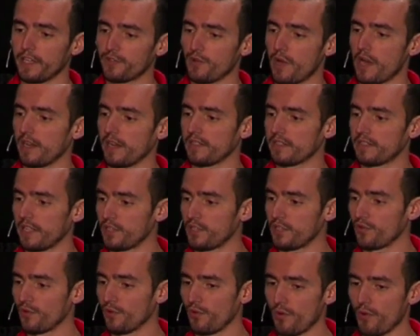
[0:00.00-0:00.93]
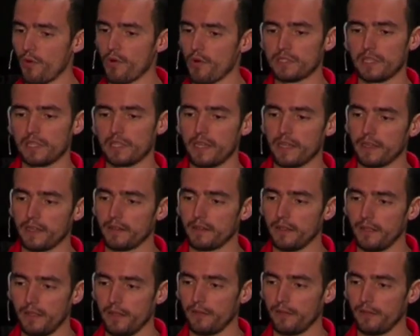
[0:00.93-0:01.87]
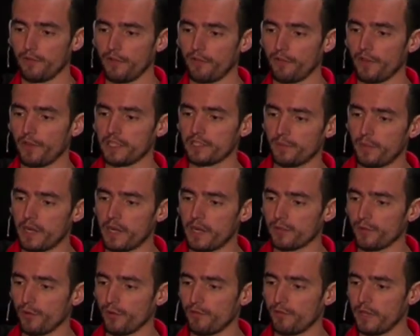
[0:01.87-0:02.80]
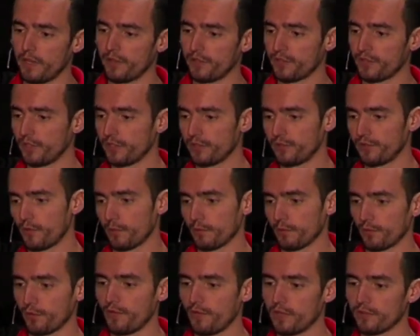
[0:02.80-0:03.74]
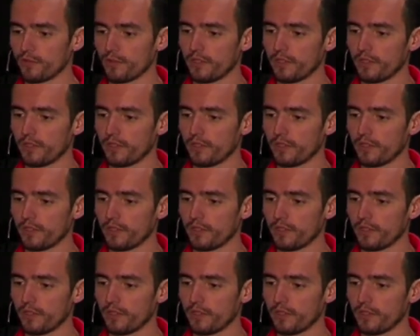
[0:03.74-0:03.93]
stage one and stage two was like the first part of my research from two